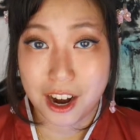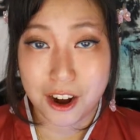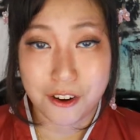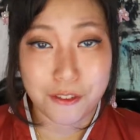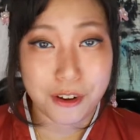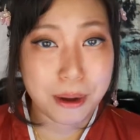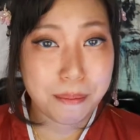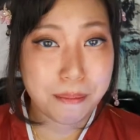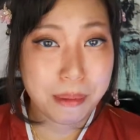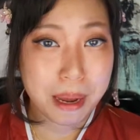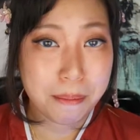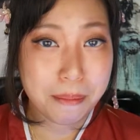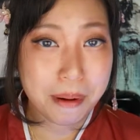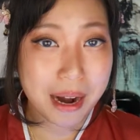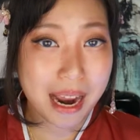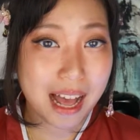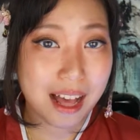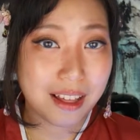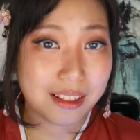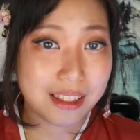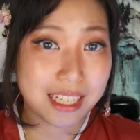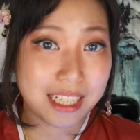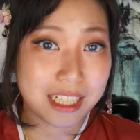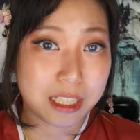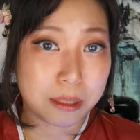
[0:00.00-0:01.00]
Remember
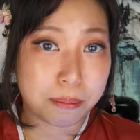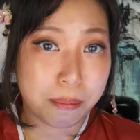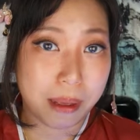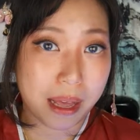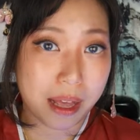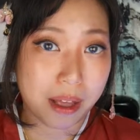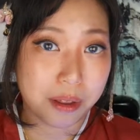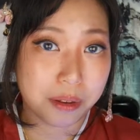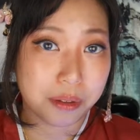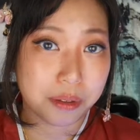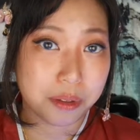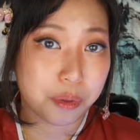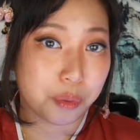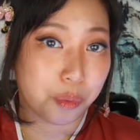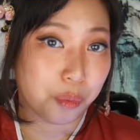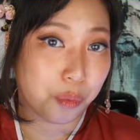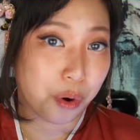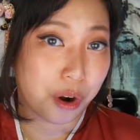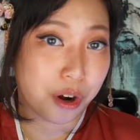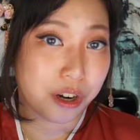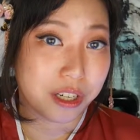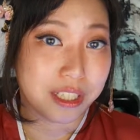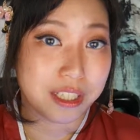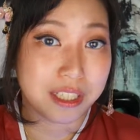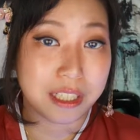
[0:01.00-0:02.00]
how these bells
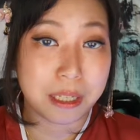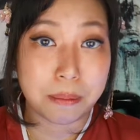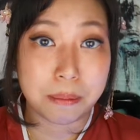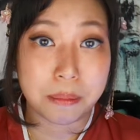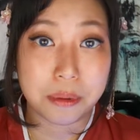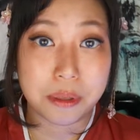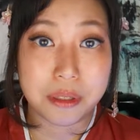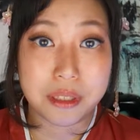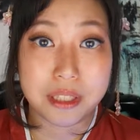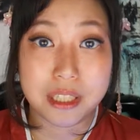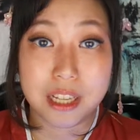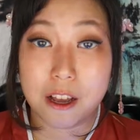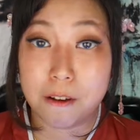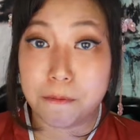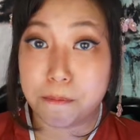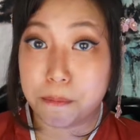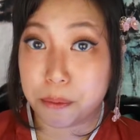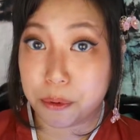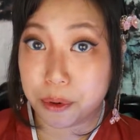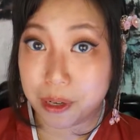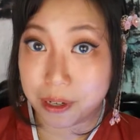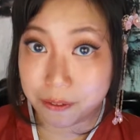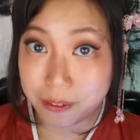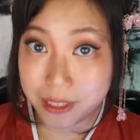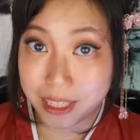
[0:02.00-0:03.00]
were symbols of
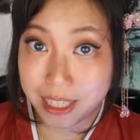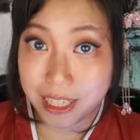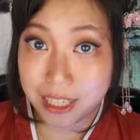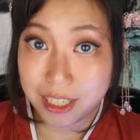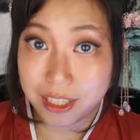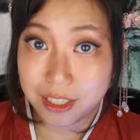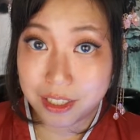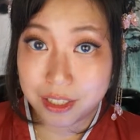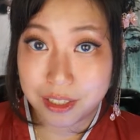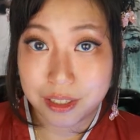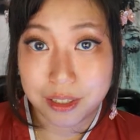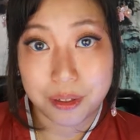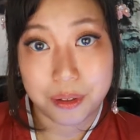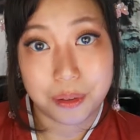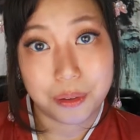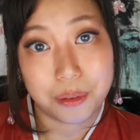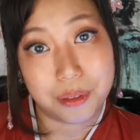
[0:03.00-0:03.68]
privilege?